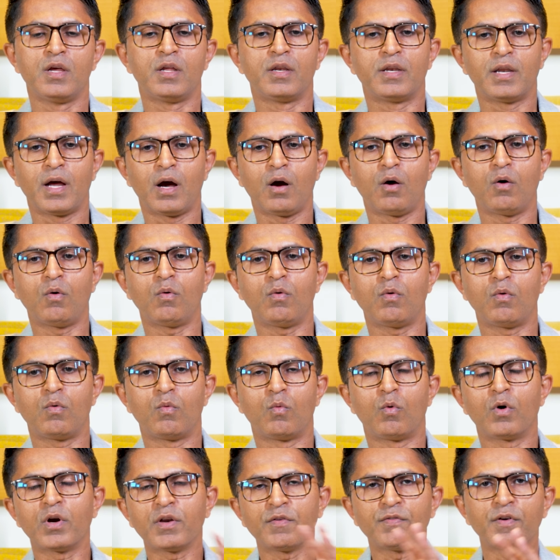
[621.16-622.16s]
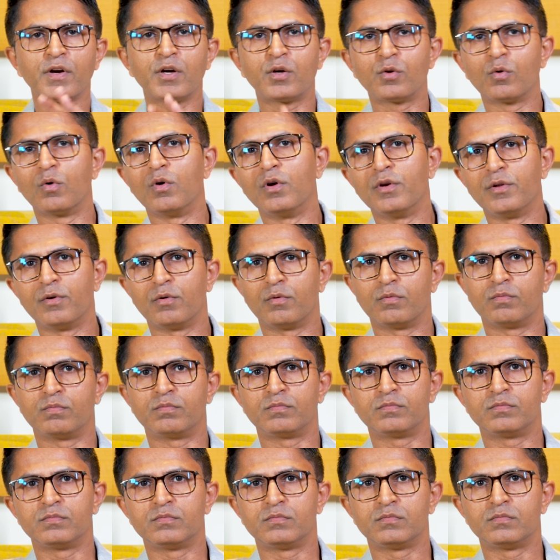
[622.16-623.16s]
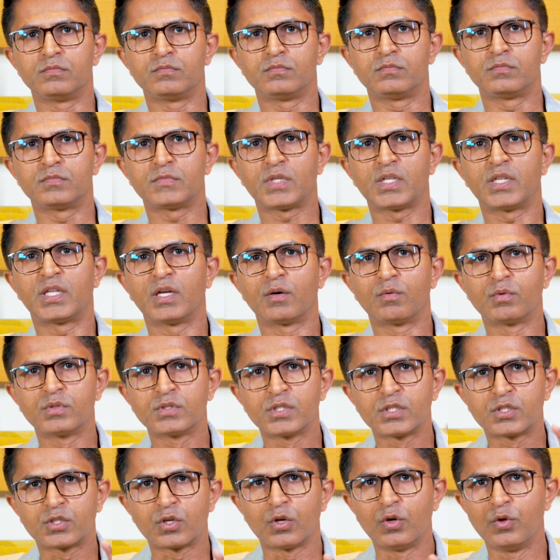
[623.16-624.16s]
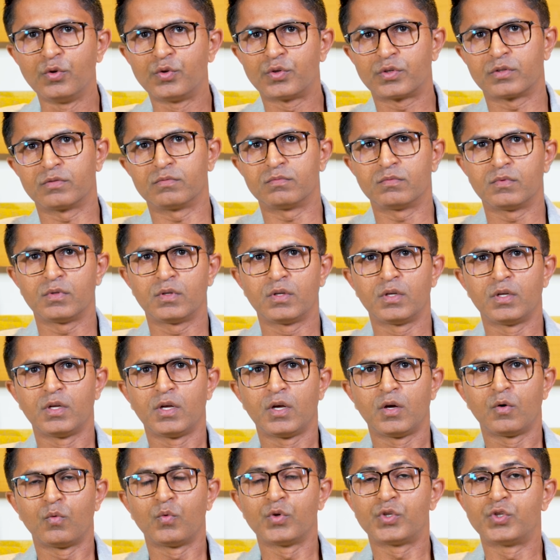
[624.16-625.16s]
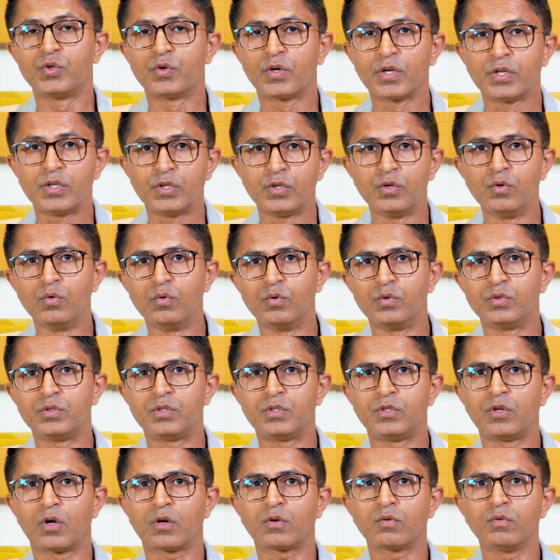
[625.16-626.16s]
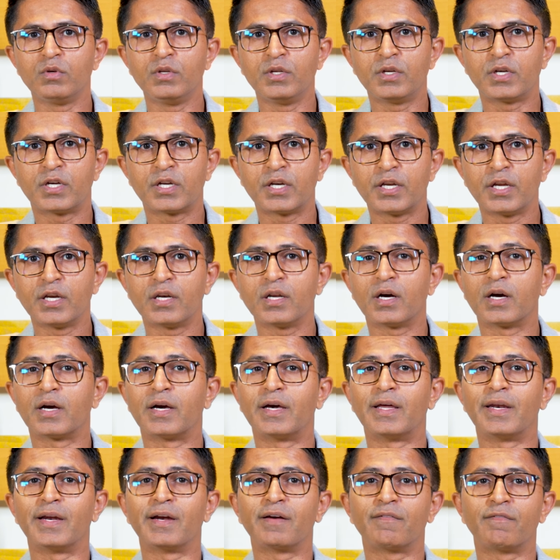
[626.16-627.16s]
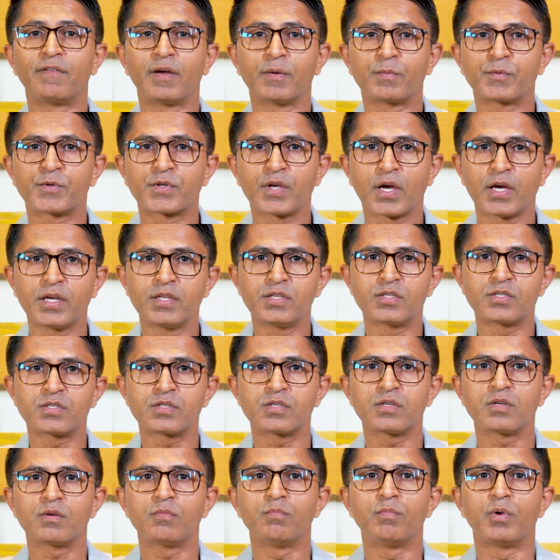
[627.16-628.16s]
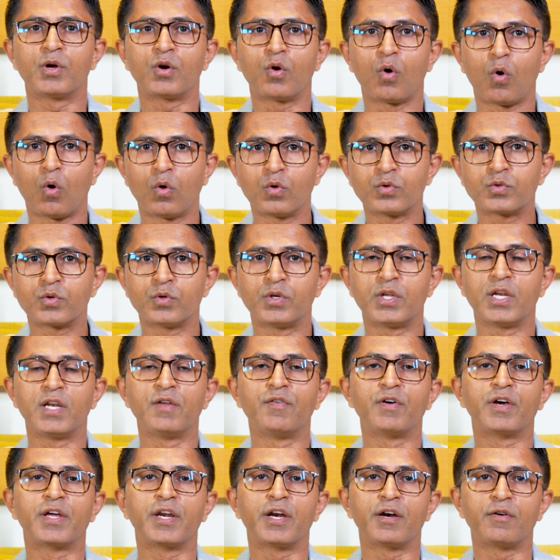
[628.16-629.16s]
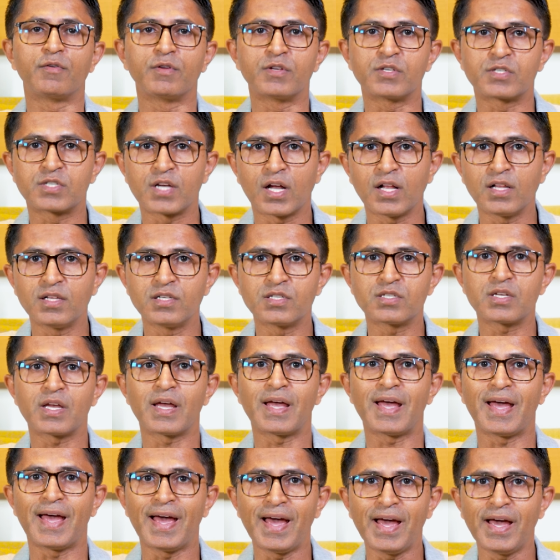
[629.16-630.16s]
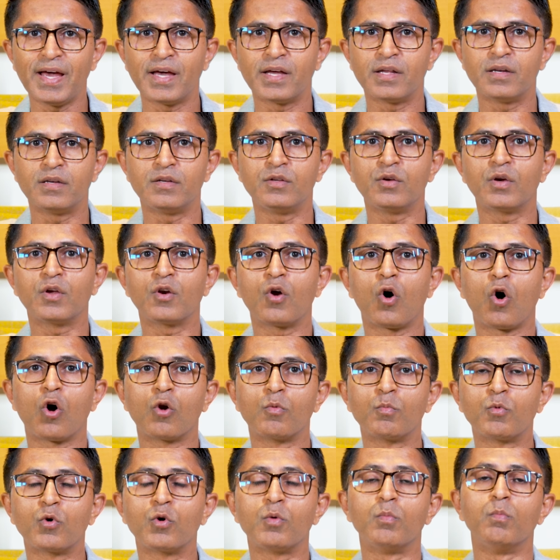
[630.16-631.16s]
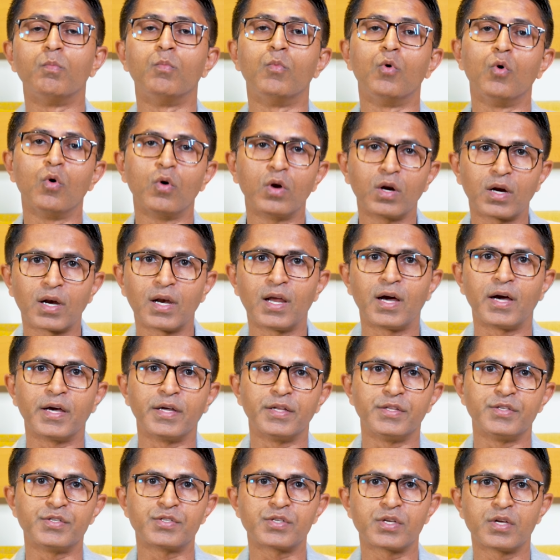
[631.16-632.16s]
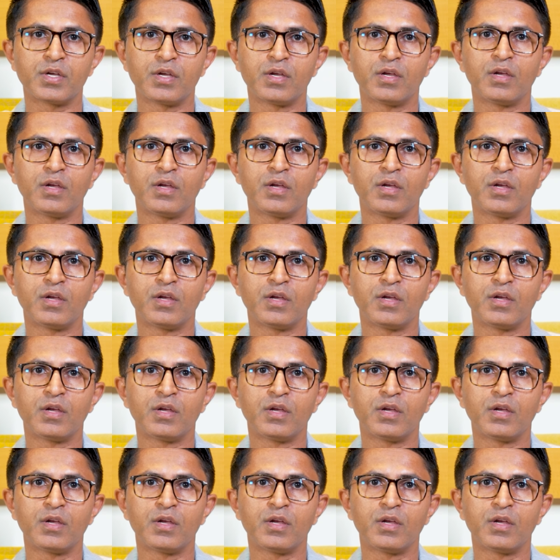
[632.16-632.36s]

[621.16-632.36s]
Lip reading: Now, what if I told you that there was a solution which you can use not only create a great websites, but also deliver great results, and you can onboard more clients